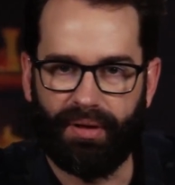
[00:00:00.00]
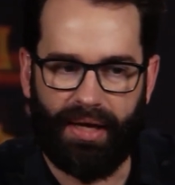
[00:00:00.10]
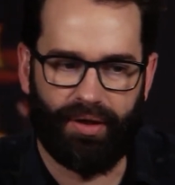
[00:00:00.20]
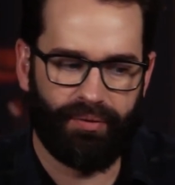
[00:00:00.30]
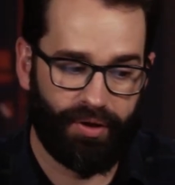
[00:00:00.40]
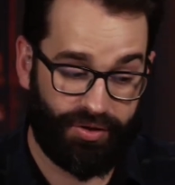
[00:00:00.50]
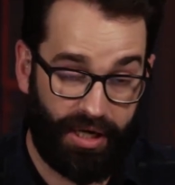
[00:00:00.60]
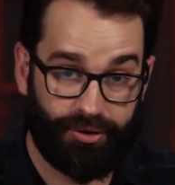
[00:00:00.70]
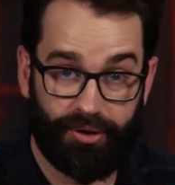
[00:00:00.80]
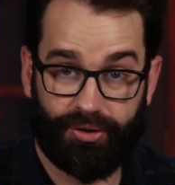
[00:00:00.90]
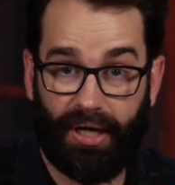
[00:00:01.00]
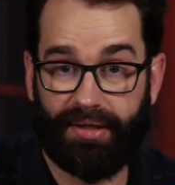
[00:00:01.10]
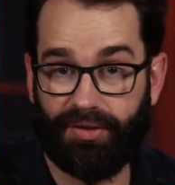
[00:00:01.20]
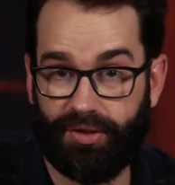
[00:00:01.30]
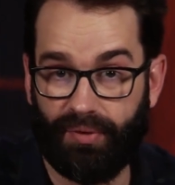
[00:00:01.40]
And they're sexually
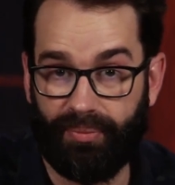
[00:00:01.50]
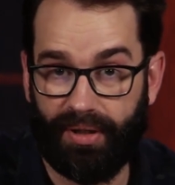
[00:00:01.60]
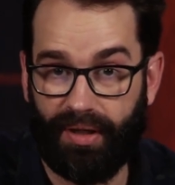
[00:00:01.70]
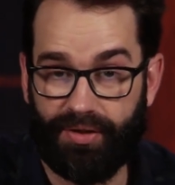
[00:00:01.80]
attracted to women.